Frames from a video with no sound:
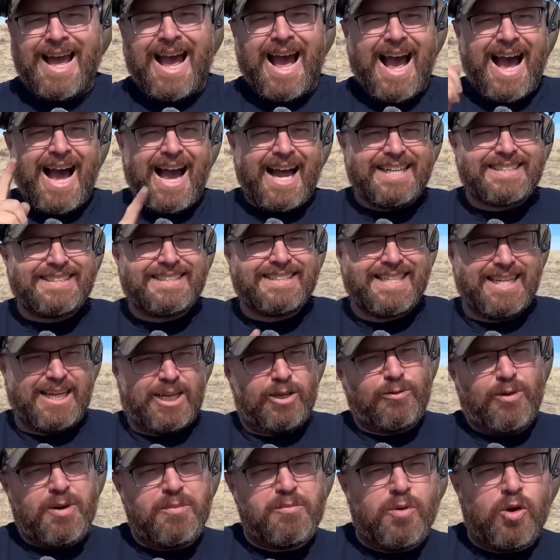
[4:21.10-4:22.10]
I
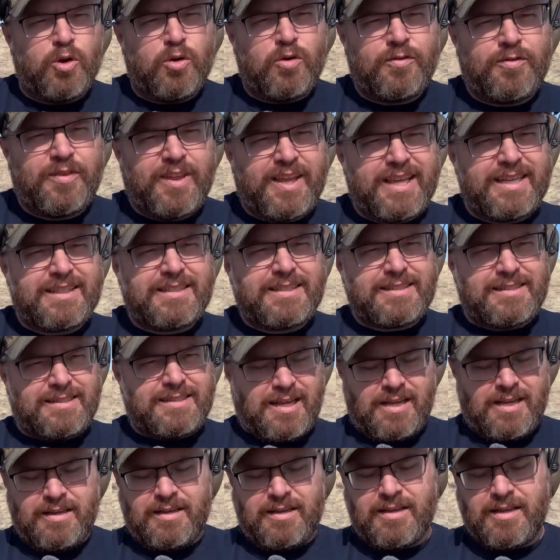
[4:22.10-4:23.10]
did remove
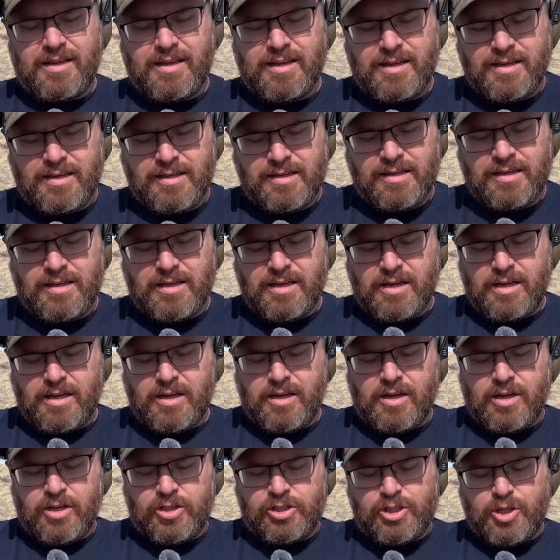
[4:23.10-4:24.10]
this
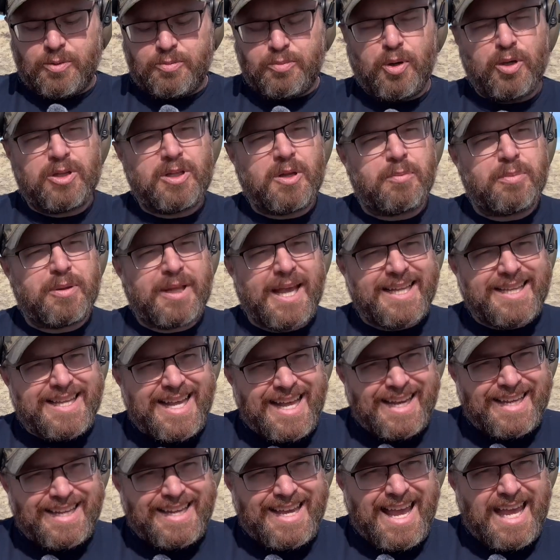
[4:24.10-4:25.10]
to put the plate that
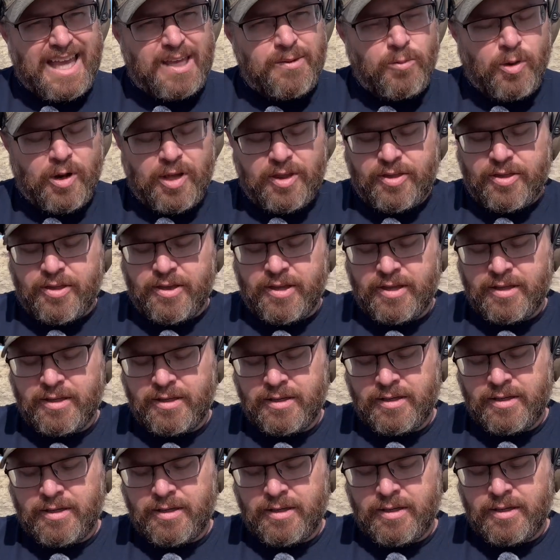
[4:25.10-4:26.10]
it came with,
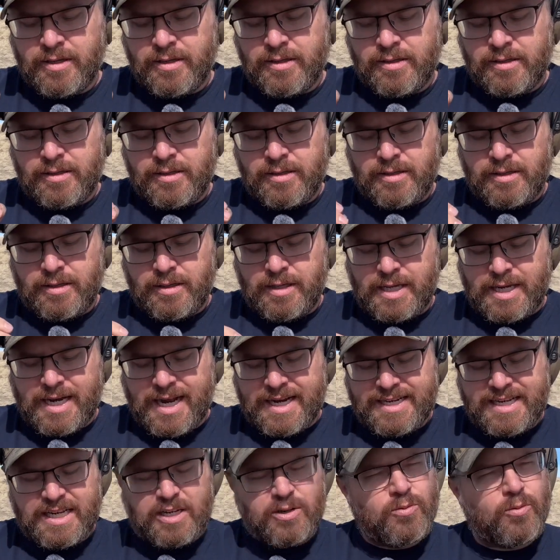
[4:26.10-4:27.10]
and I
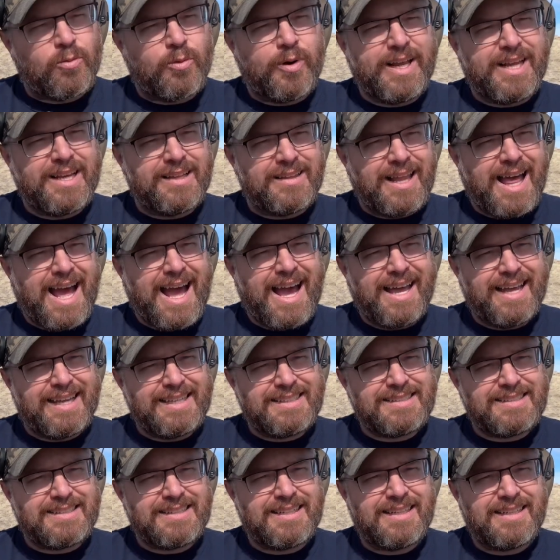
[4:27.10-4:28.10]
didn't
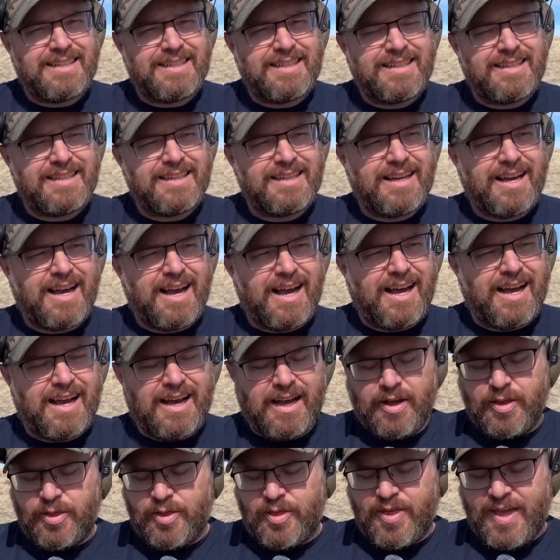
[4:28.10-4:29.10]
realize
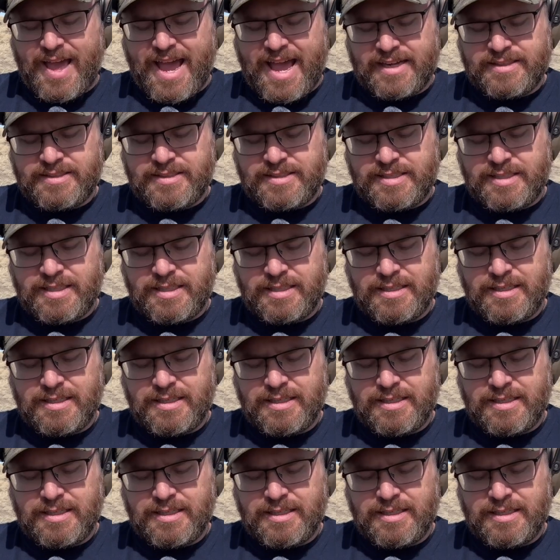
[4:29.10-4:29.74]
that